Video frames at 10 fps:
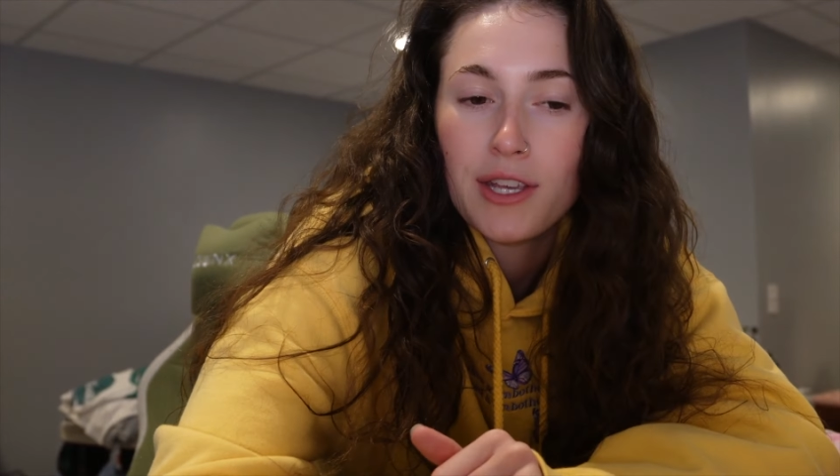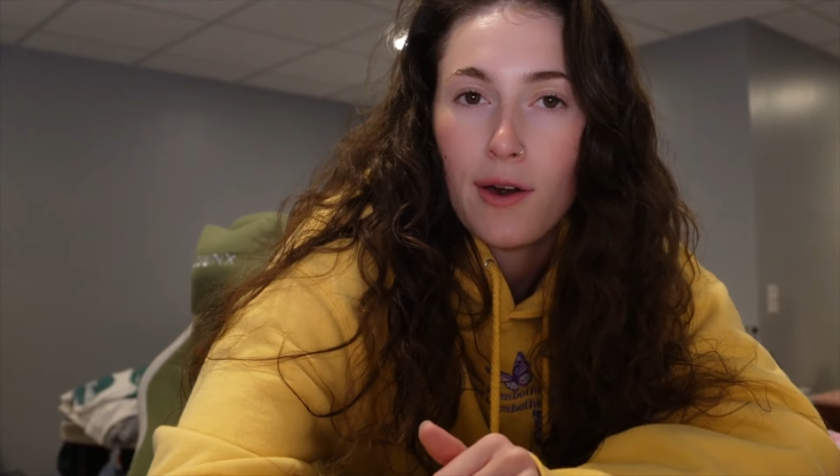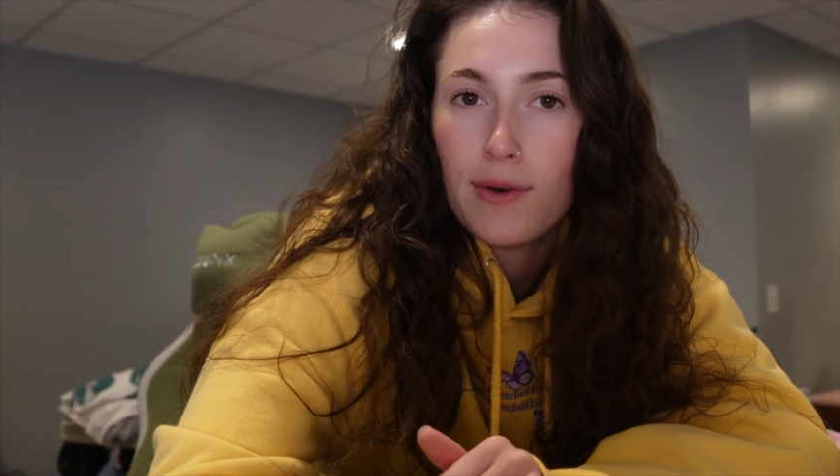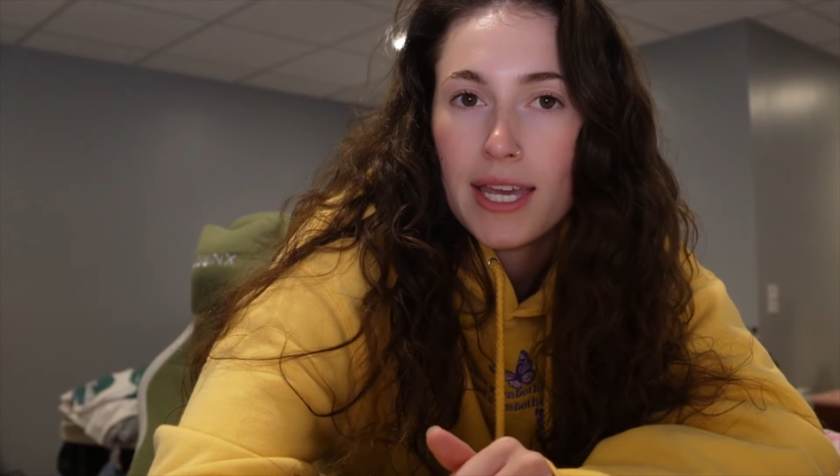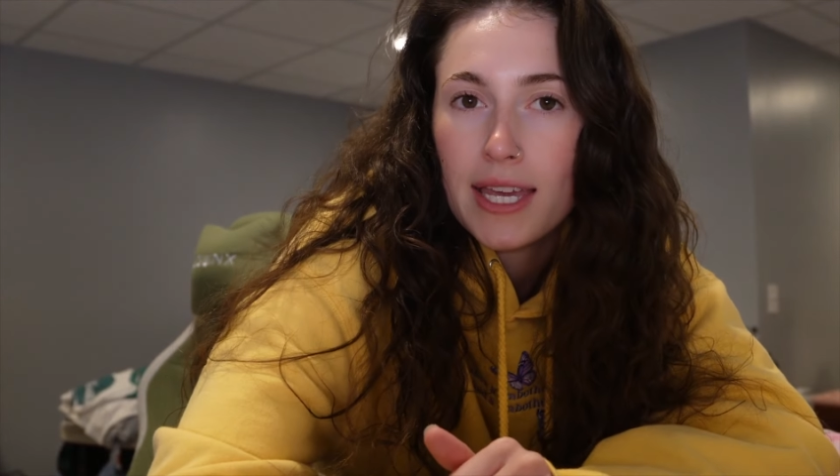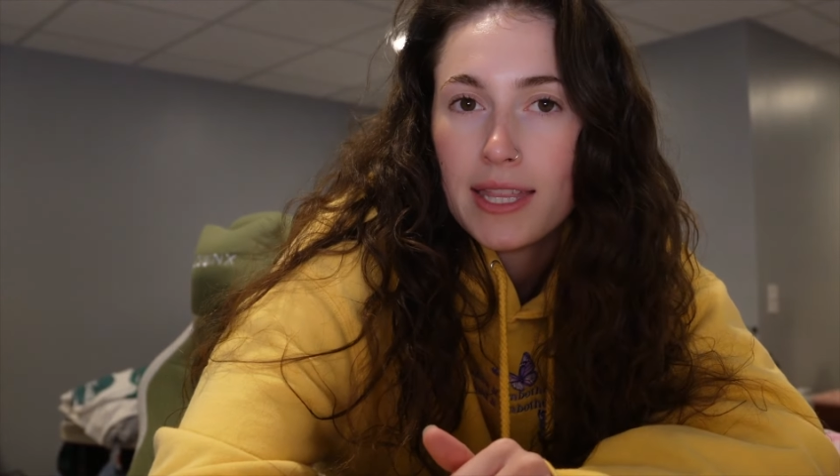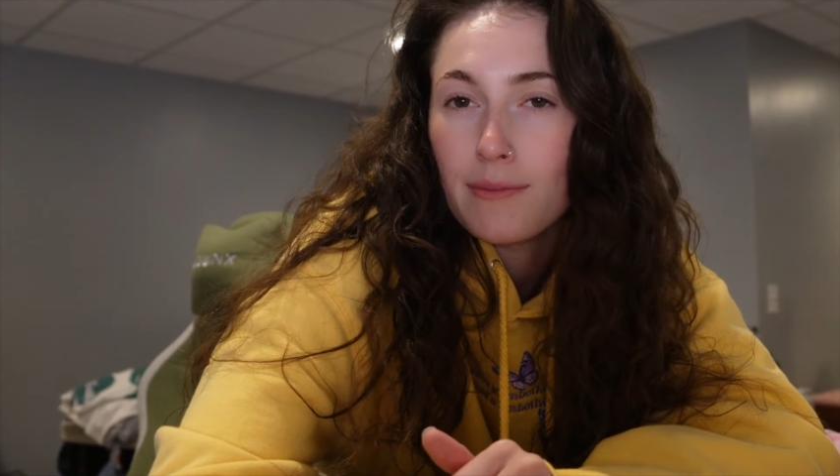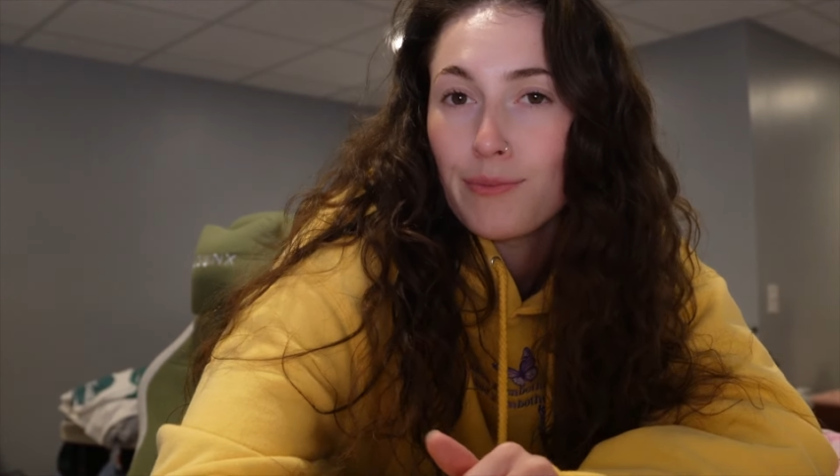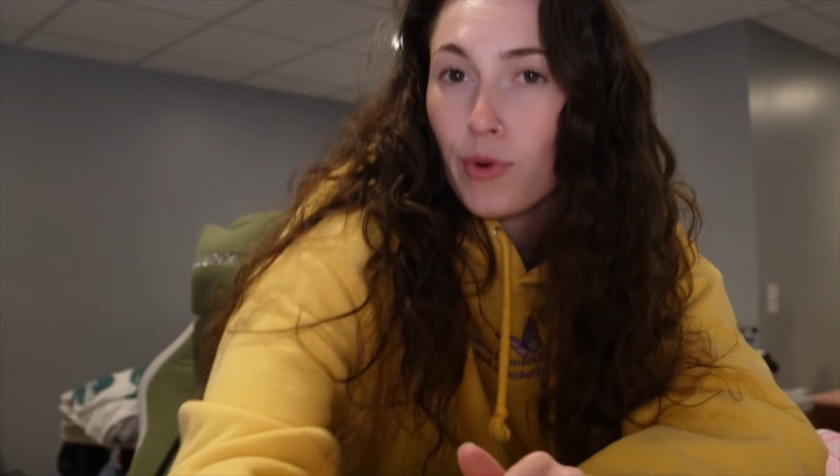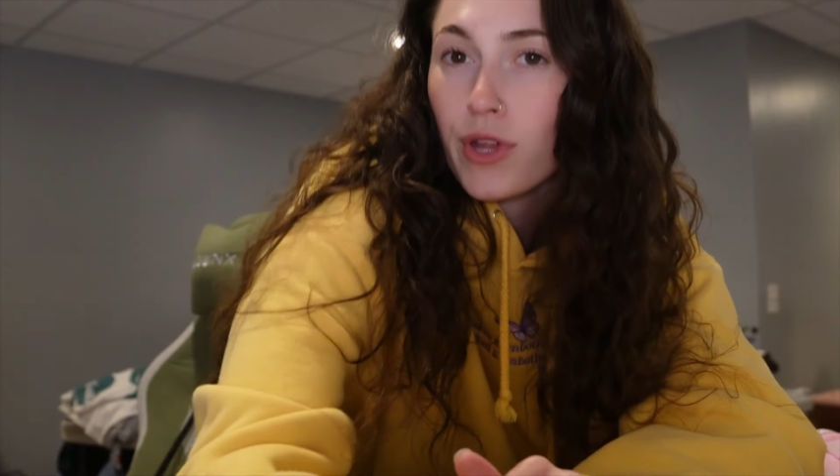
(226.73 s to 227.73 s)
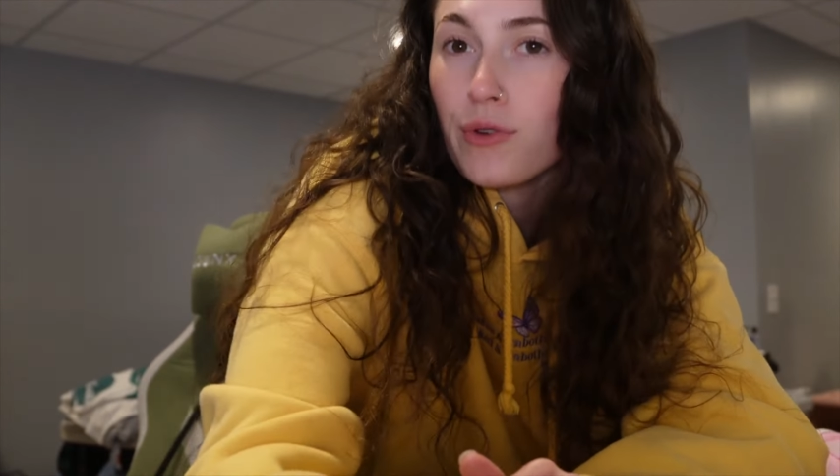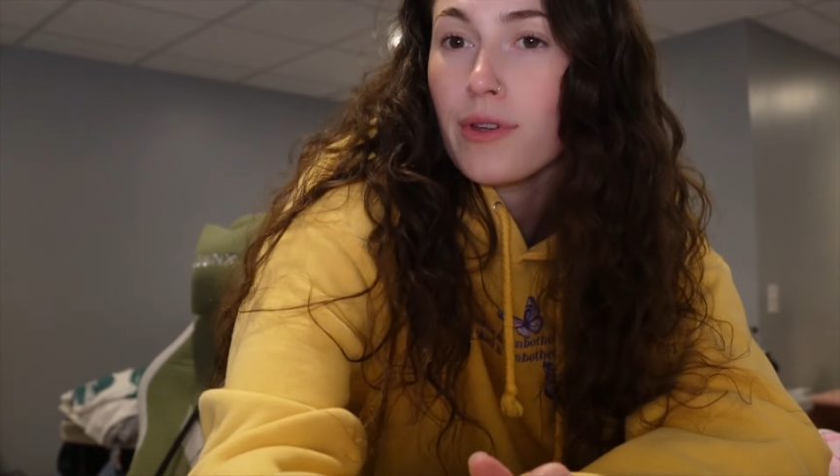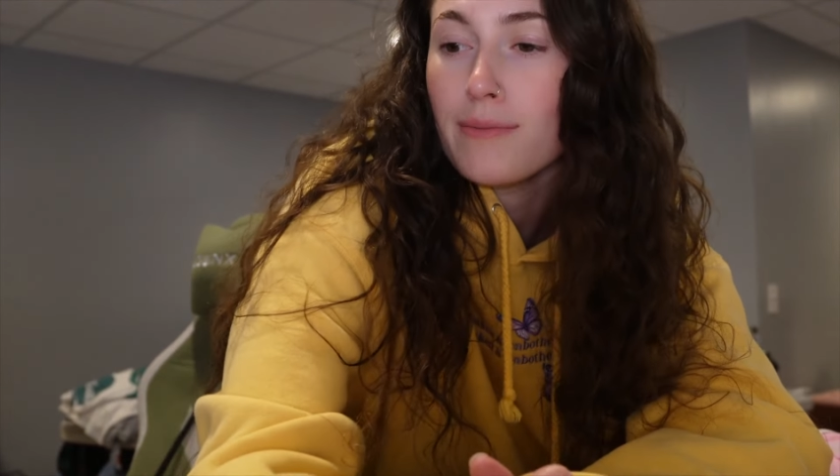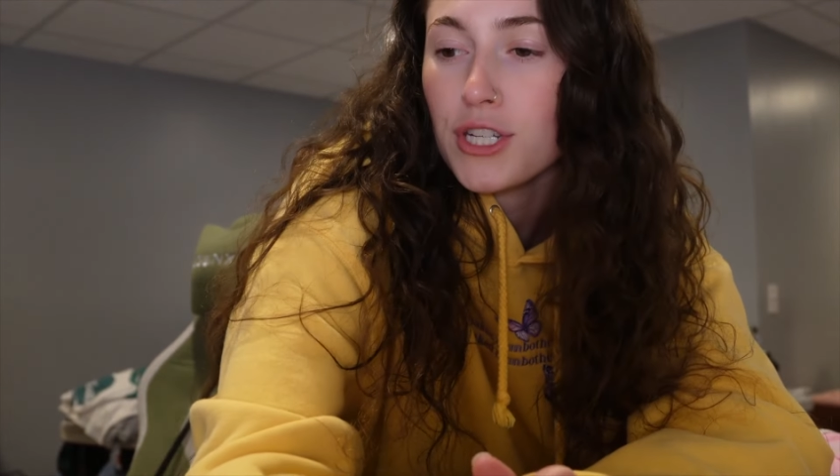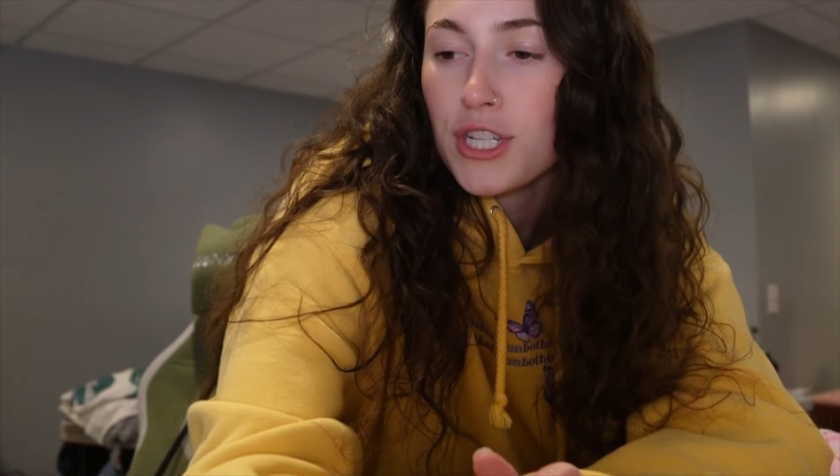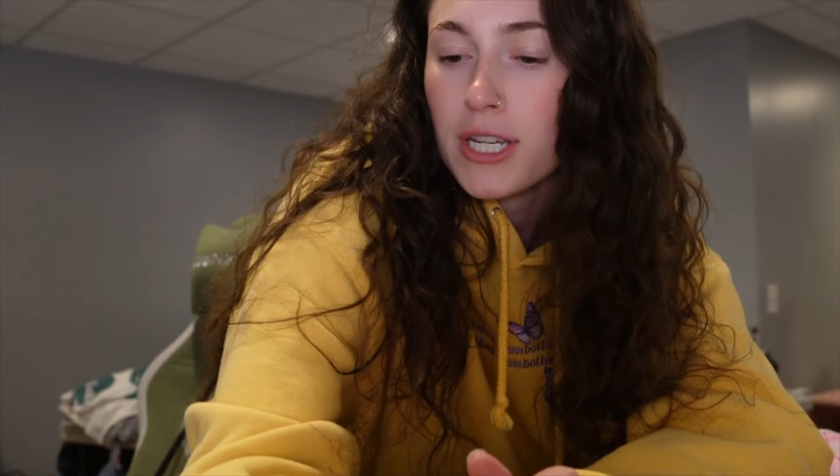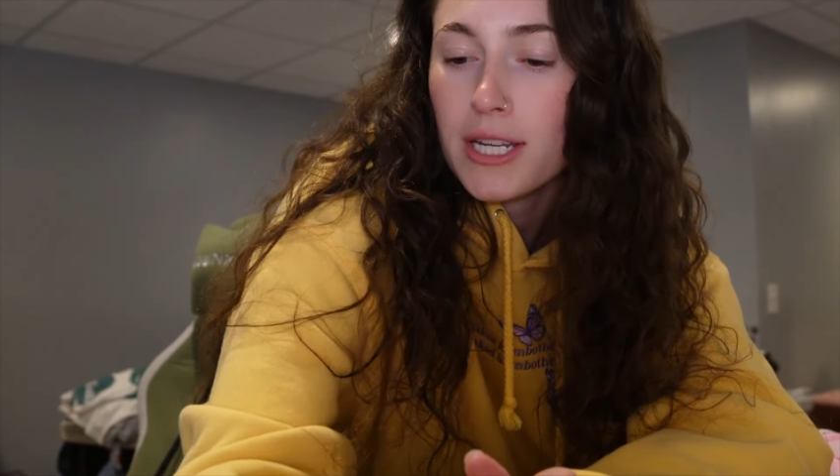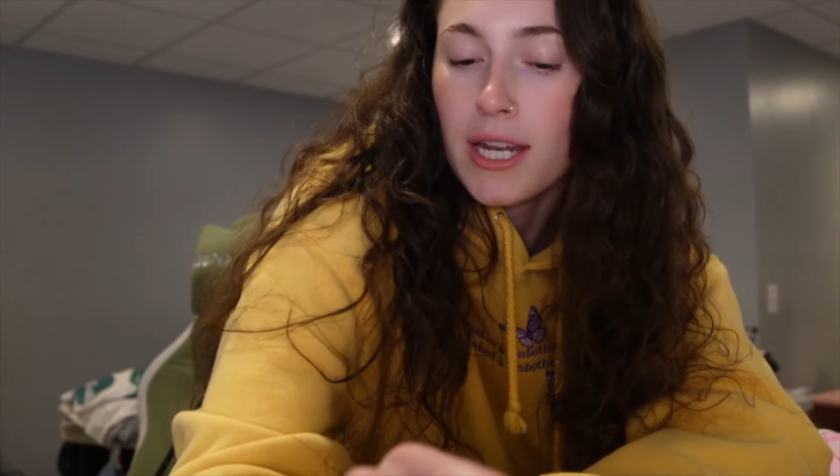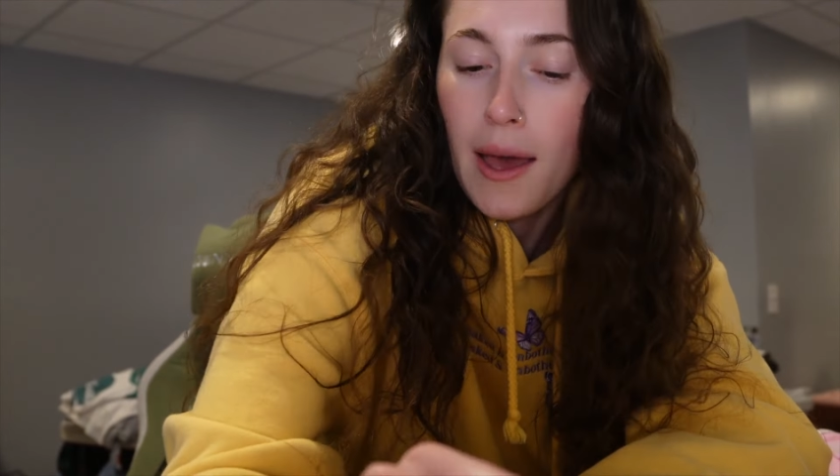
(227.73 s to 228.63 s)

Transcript: going in the embroidery machine.